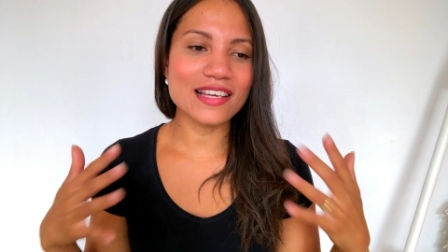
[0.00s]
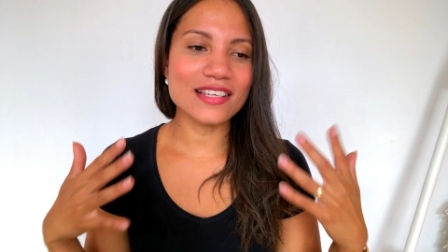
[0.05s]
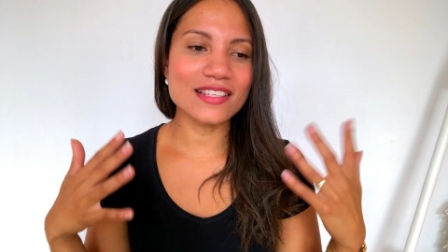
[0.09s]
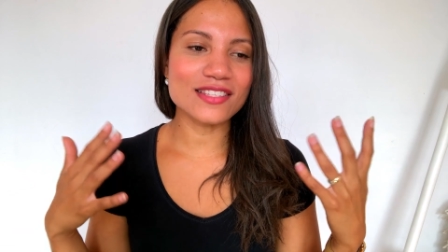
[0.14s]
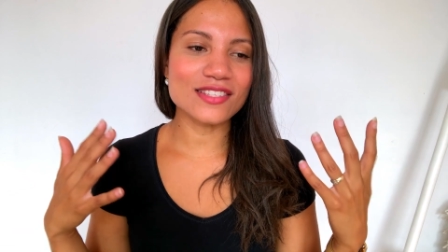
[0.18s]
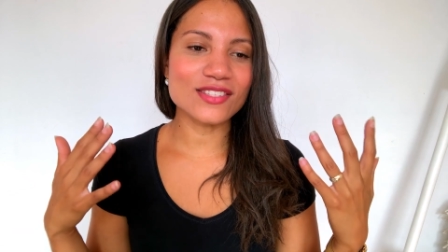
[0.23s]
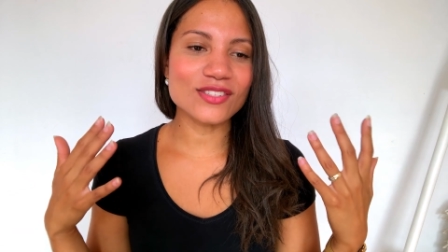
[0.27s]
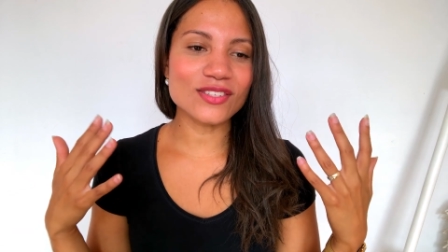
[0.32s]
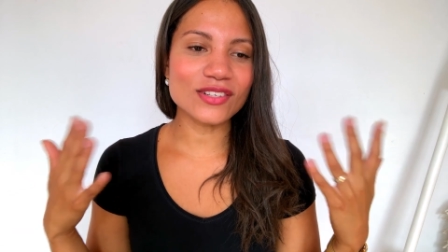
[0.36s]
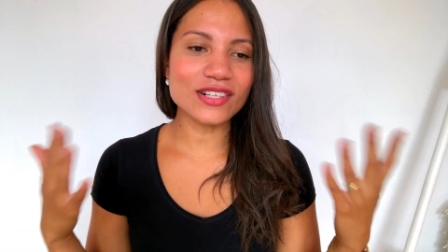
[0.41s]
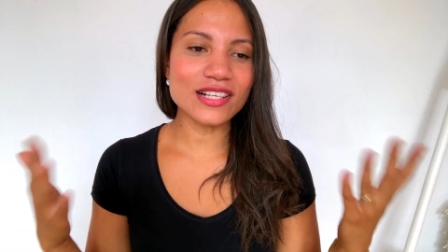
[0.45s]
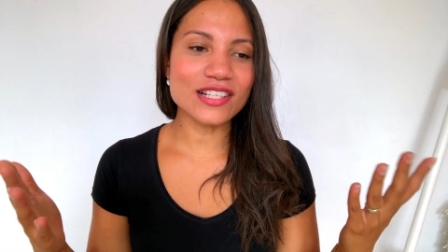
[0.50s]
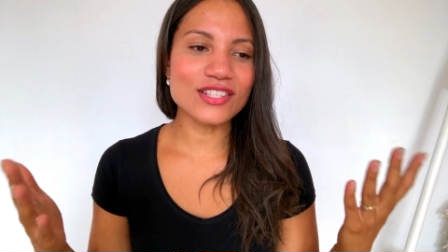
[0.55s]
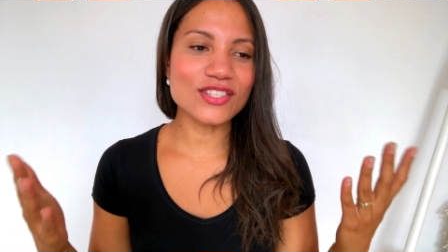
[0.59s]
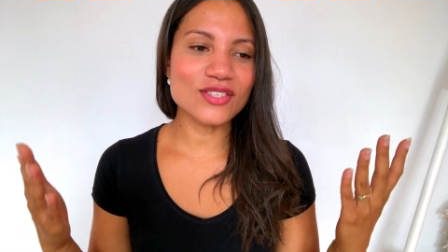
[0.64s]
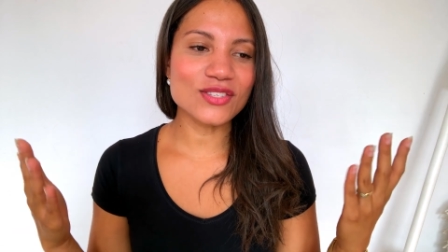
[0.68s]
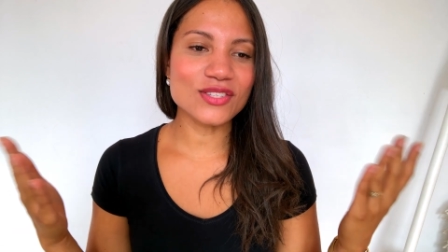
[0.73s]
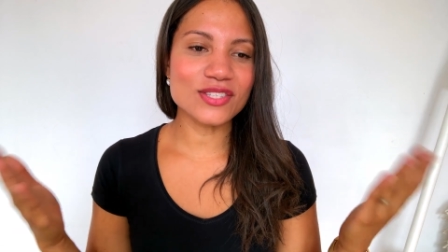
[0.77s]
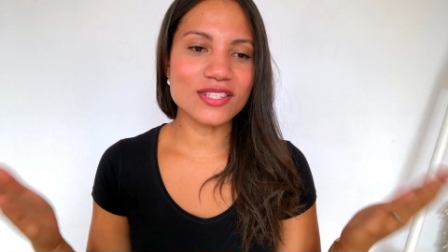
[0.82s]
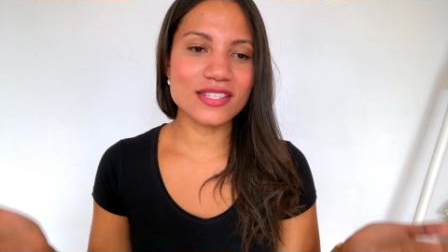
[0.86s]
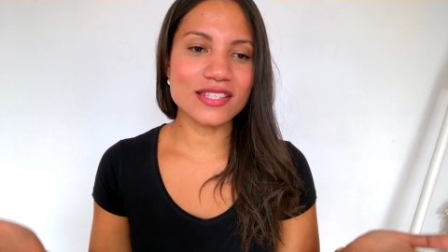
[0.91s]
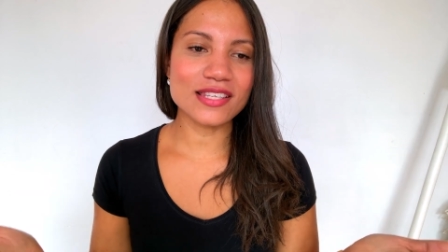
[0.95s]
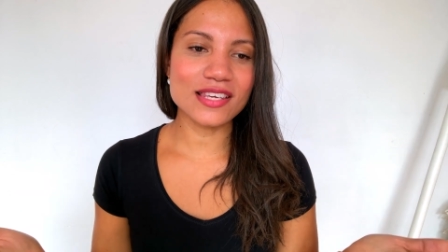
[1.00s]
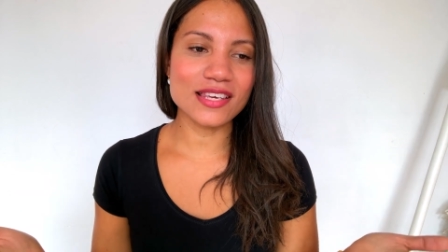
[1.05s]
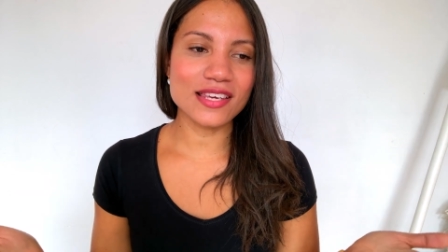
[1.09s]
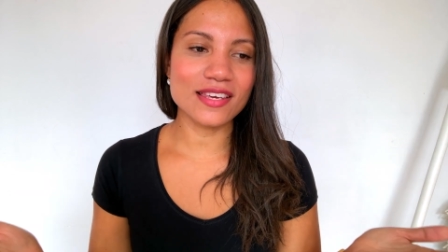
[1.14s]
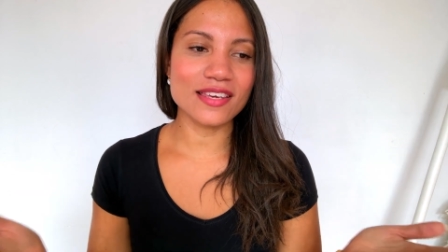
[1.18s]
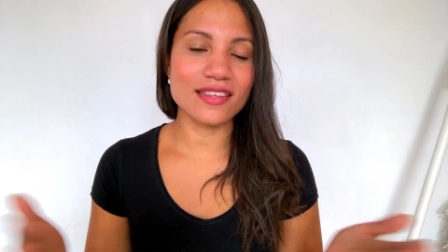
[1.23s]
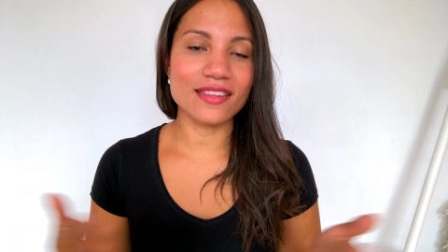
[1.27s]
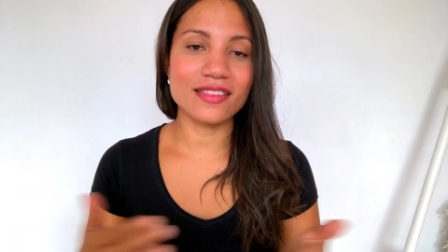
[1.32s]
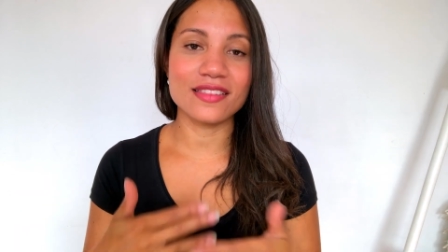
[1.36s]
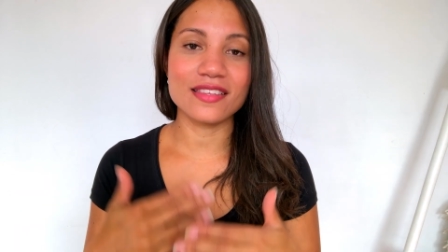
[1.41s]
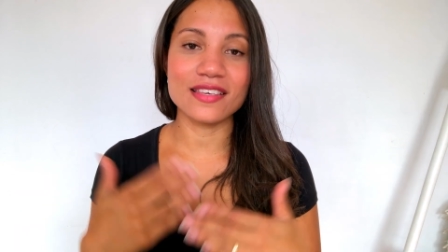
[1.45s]
I started to
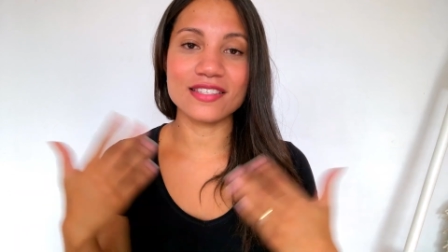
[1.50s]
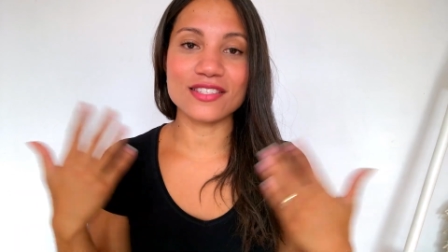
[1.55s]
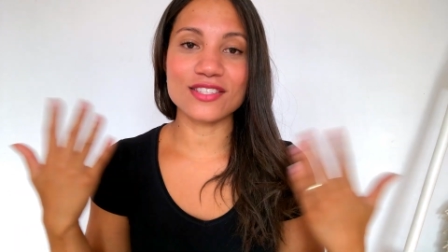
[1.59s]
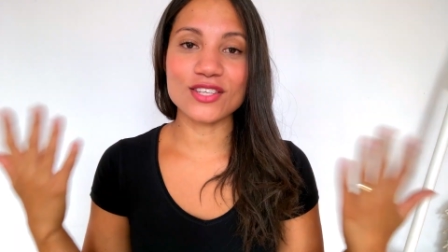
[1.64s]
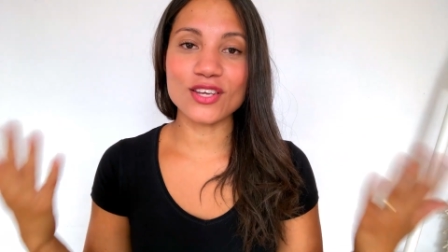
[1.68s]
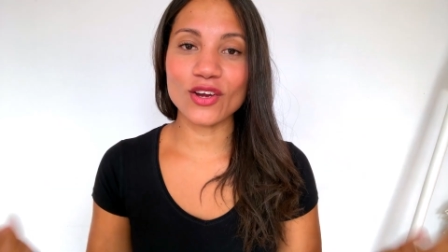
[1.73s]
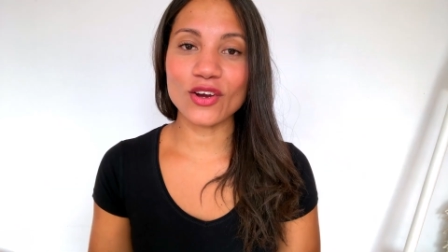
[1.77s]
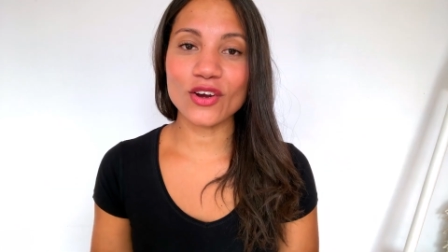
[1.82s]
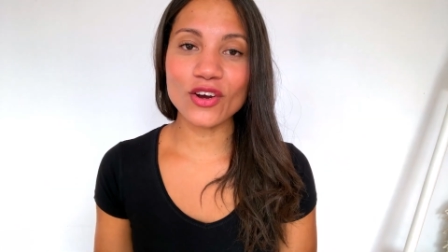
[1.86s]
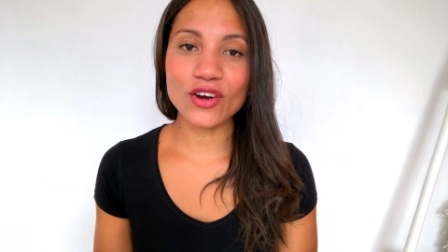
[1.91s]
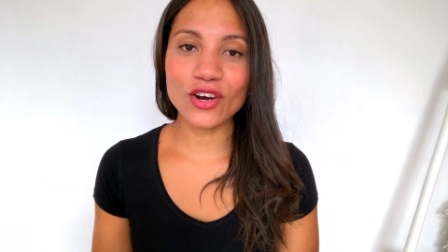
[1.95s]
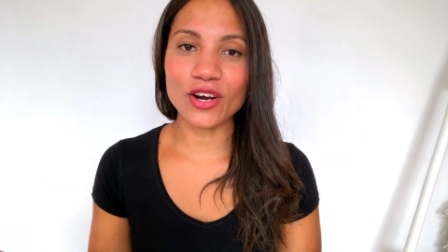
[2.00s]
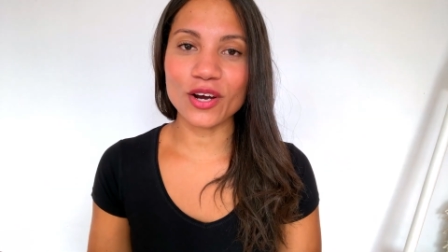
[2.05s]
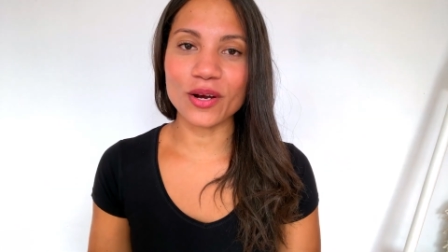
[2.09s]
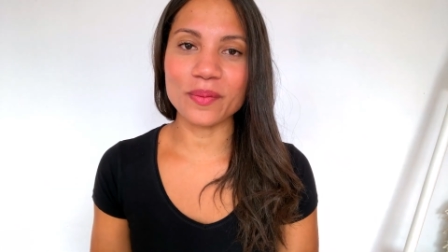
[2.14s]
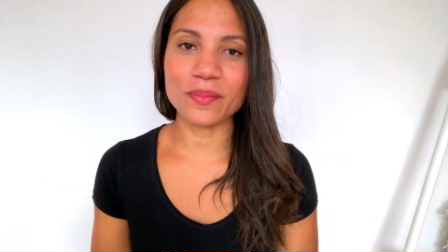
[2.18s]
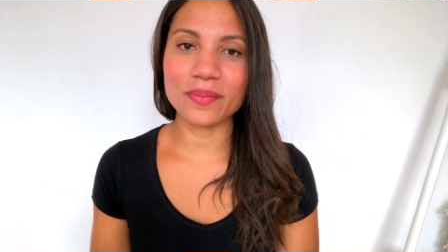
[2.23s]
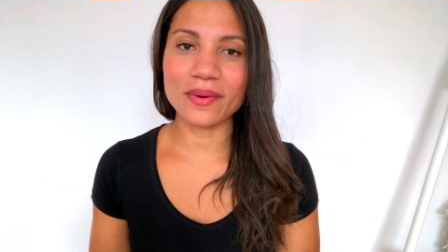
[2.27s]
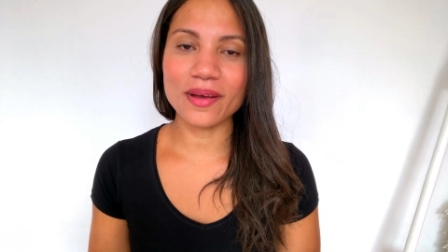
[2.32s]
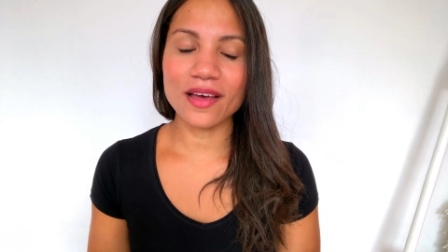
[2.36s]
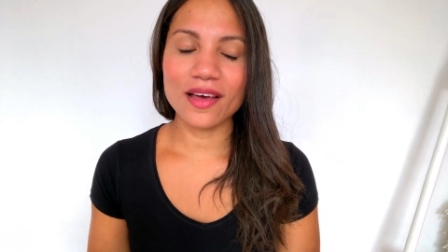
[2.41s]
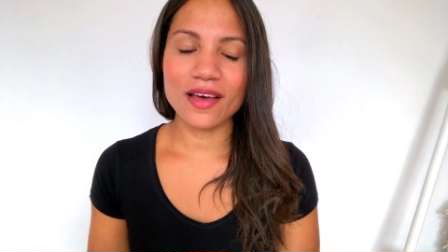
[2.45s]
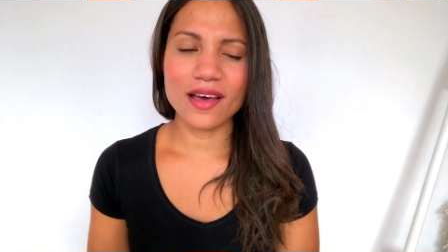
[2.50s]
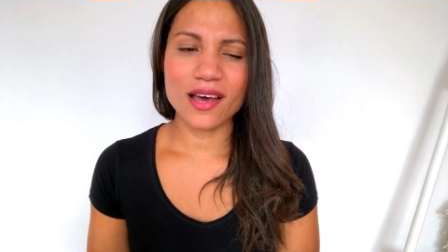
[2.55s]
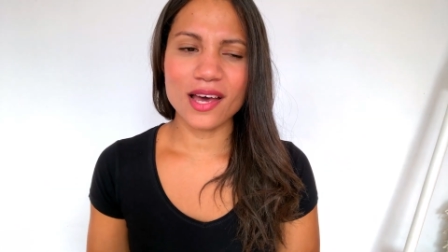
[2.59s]
see this herb.